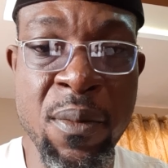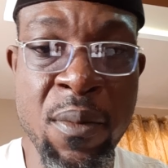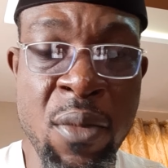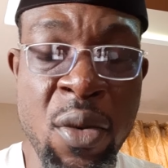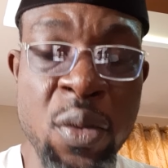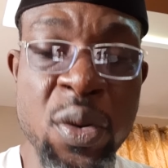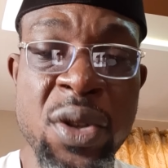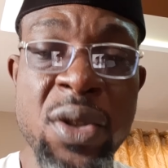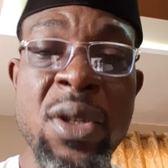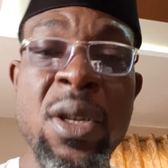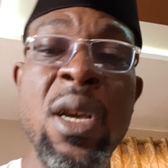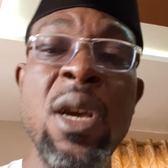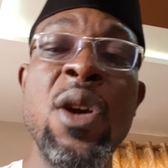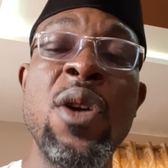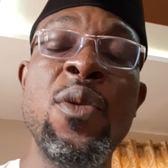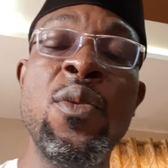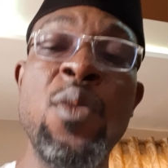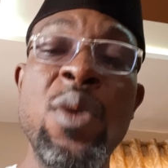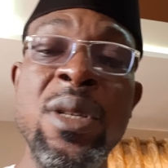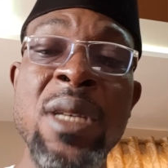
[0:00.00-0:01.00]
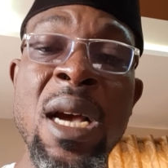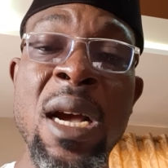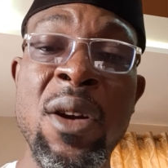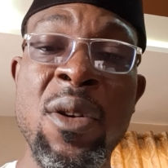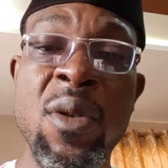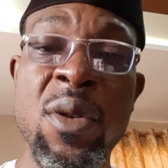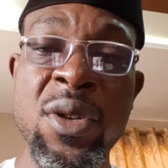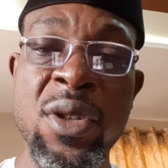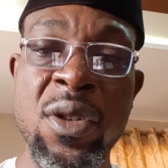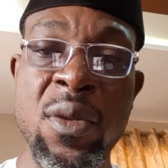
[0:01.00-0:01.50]
most with our
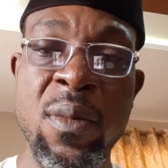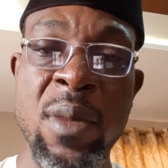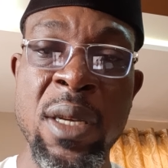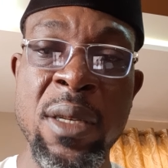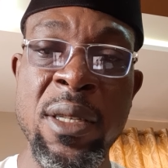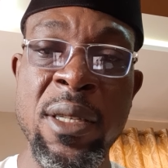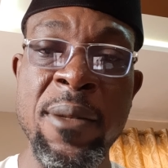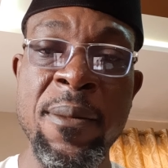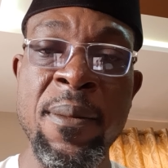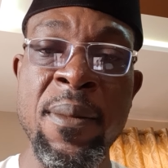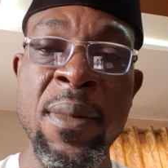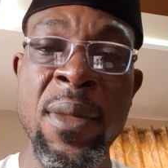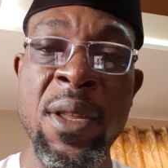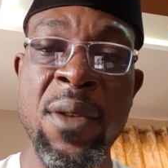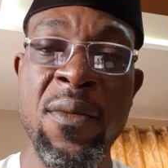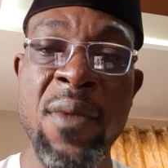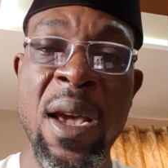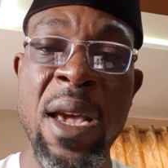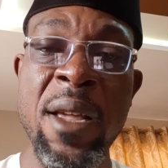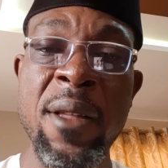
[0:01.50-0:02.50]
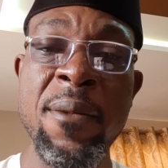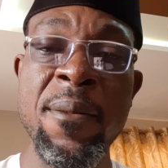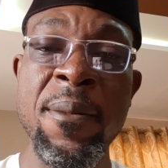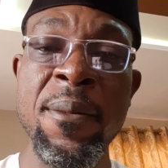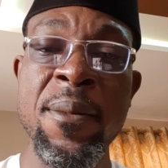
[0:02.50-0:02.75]
customers, right?